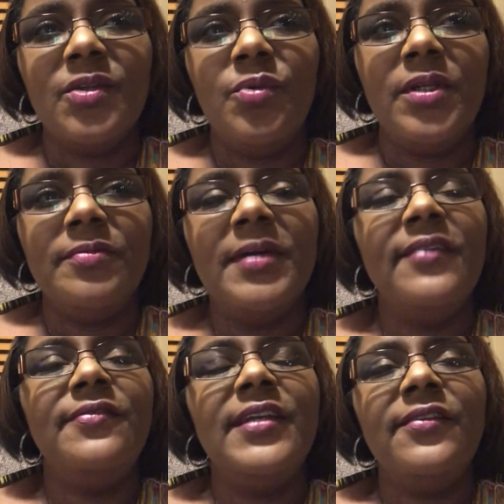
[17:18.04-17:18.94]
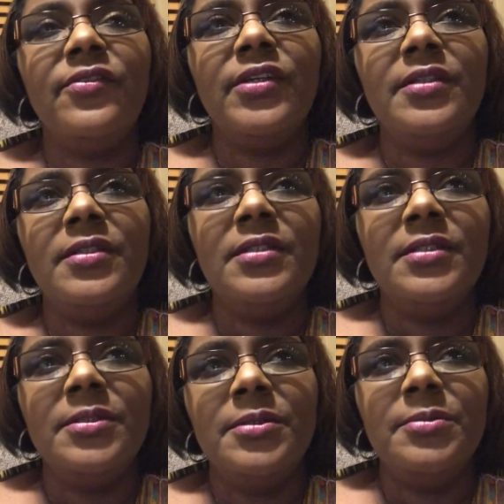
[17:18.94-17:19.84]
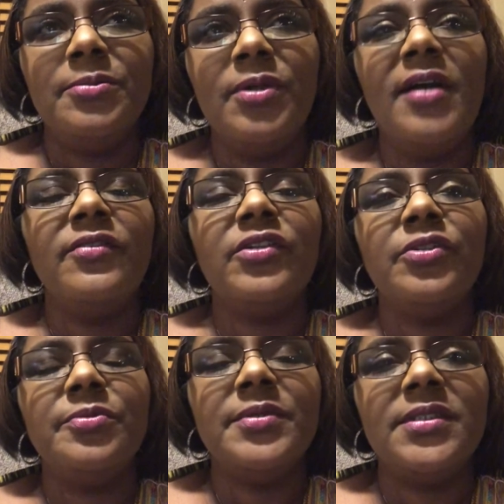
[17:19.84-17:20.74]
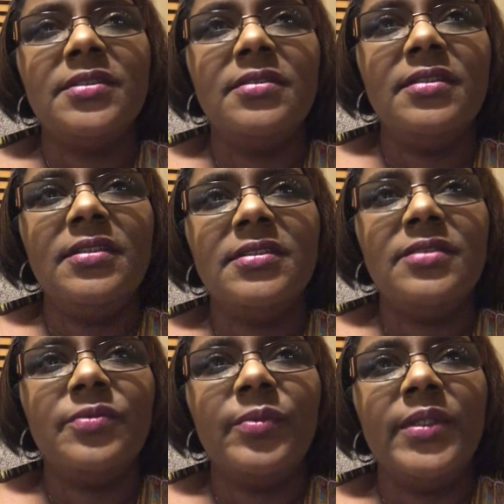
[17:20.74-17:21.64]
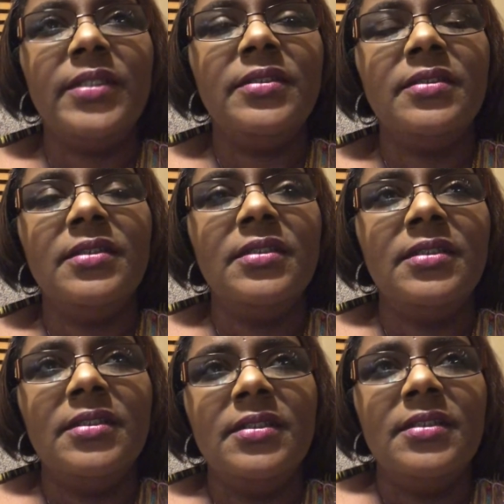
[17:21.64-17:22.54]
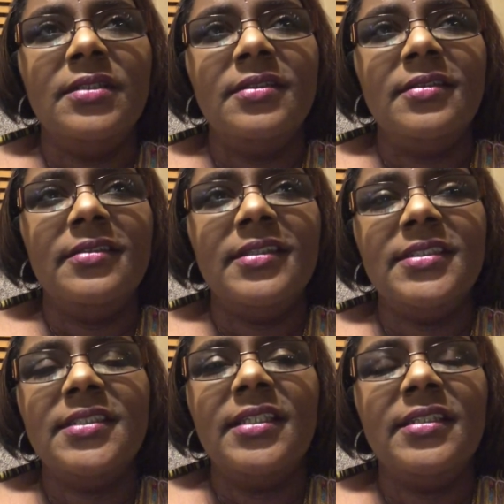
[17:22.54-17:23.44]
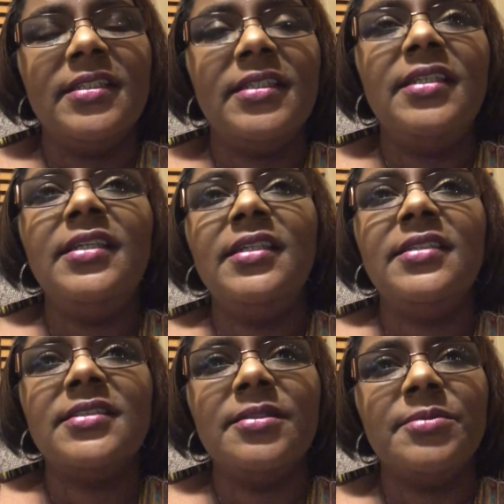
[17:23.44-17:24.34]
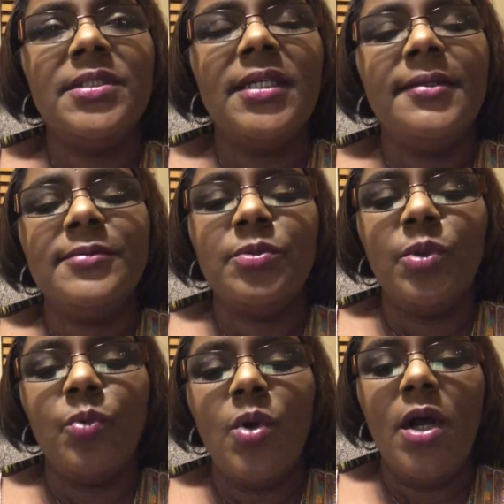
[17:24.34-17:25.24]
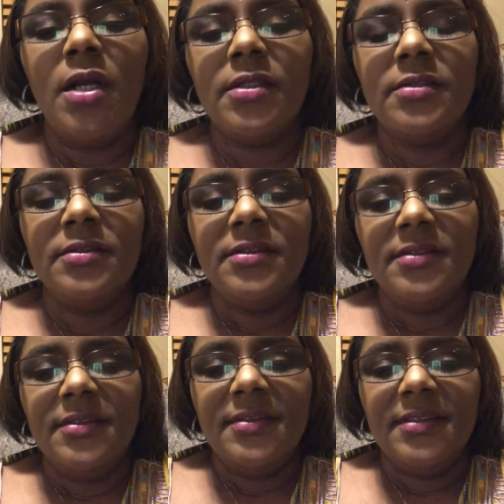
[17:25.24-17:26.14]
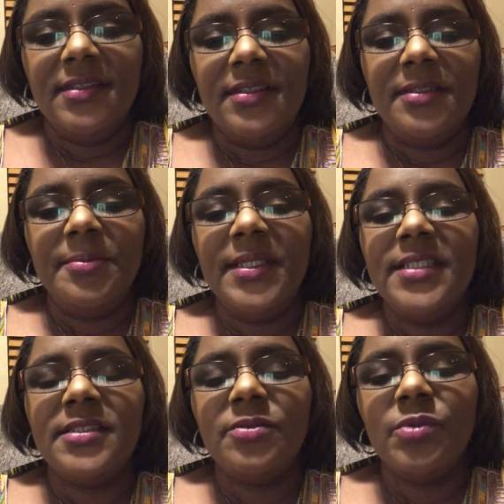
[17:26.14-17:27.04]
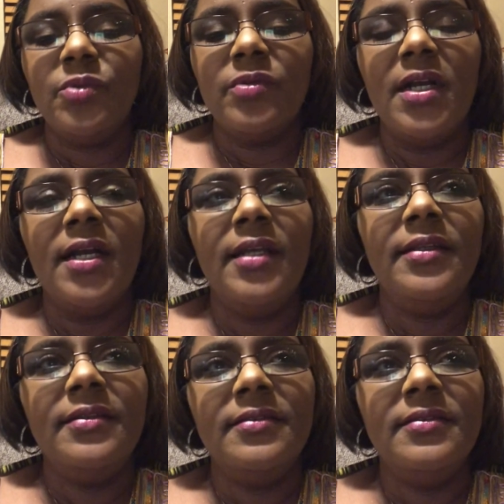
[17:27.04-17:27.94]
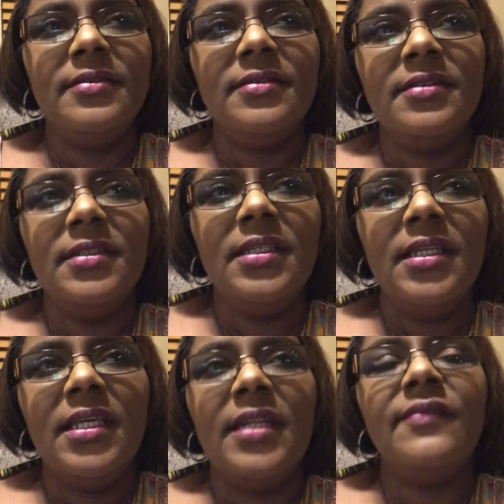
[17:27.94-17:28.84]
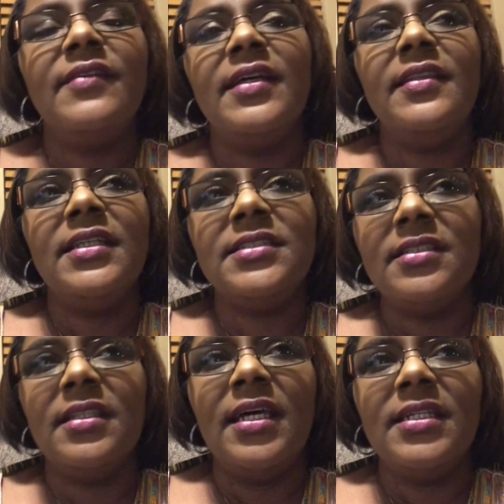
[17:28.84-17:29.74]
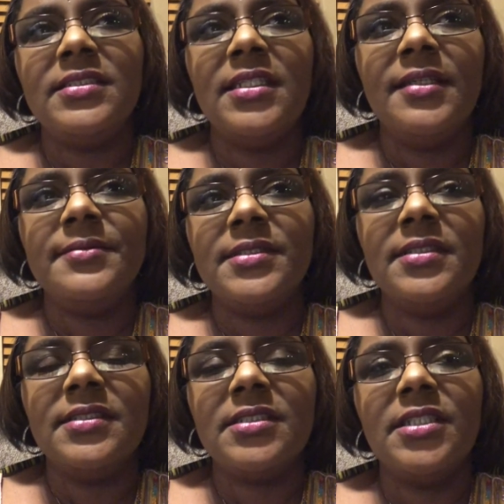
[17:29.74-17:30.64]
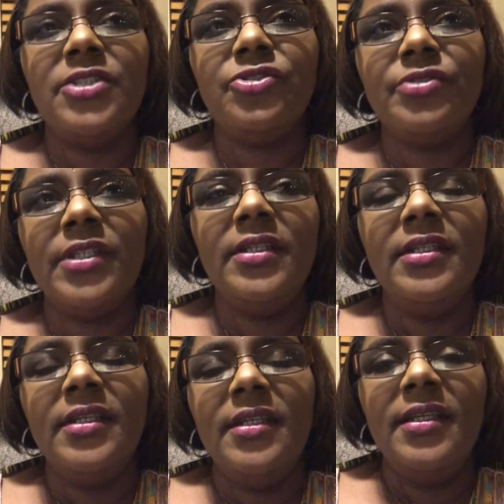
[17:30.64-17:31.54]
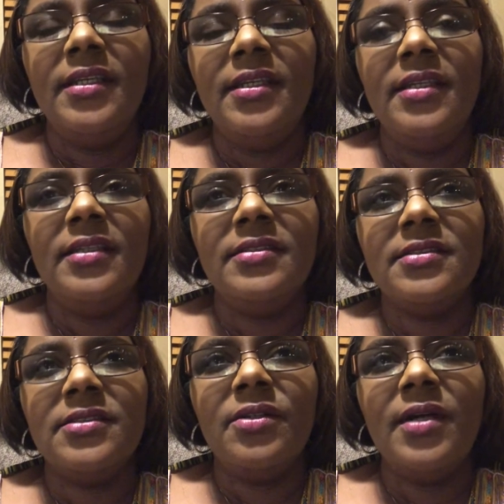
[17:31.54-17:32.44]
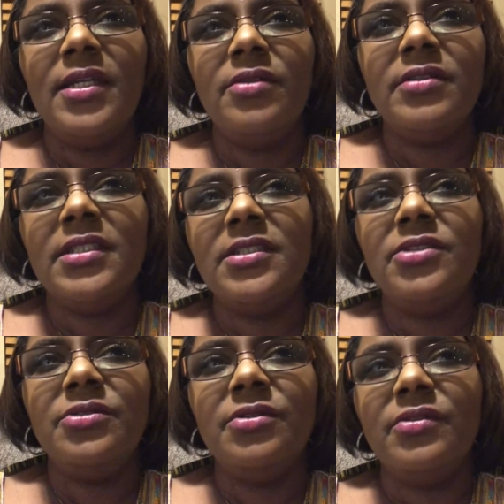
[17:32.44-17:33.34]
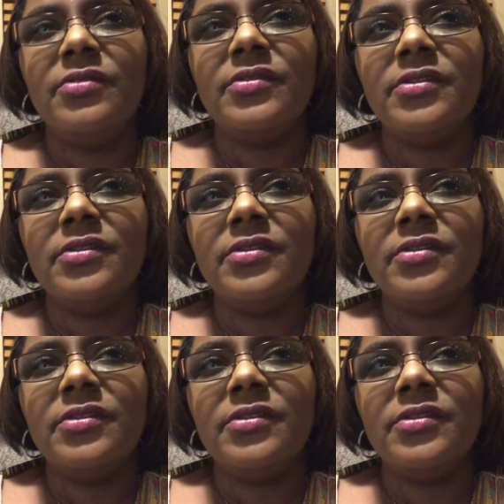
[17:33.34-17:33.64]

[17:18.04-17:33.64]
One of my favorite proverbs is when they say the king sometimes will walk and the peasant will ride. And I find that's a lot of times in this country. And so I don't get too